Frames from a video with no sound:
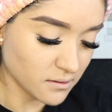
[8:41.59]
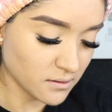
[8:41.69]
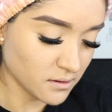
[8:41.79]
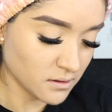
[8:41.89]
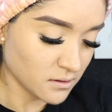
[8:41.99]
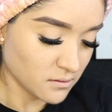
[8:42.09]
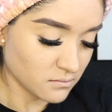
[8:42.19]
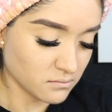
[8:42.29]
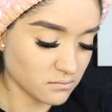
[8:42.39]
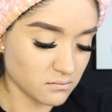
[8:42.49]

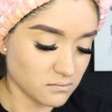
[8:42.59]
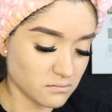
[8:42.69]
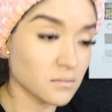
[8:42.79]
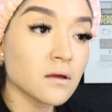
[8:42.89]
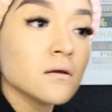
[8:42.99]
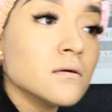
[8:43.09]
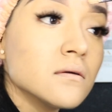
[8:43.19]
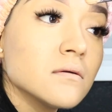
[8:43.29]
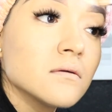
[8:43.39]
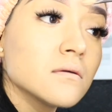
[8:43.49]

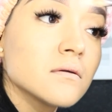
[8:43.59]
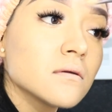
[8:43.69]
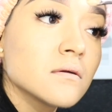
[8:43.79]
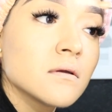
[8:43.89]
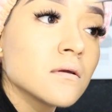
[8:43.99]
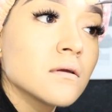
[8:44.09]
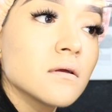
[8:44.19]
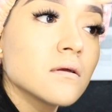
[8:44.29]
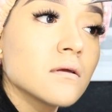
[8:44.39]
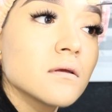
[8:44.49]

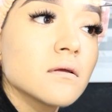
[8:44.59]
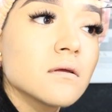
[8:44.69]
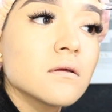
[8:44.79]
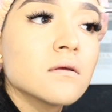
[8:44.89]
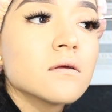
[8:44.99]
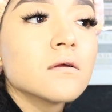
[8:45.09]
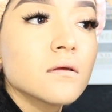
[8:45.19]
(silence)